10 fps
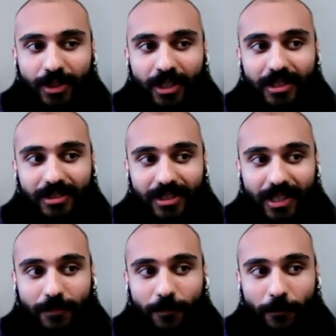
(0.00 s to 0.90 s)
let's
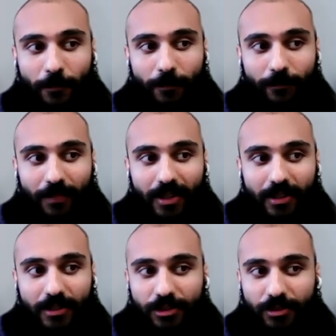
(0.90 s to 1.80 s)
realize that,
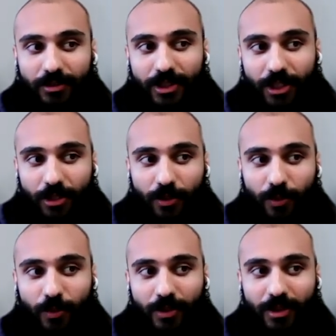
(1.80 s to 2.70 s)

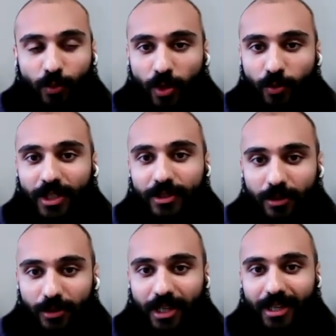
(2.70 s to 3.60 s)
you know,
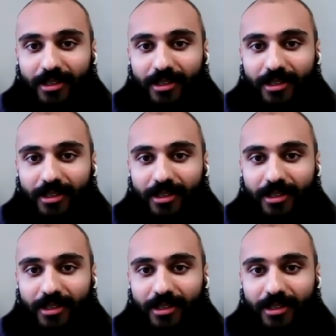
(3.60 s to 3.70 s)
one way to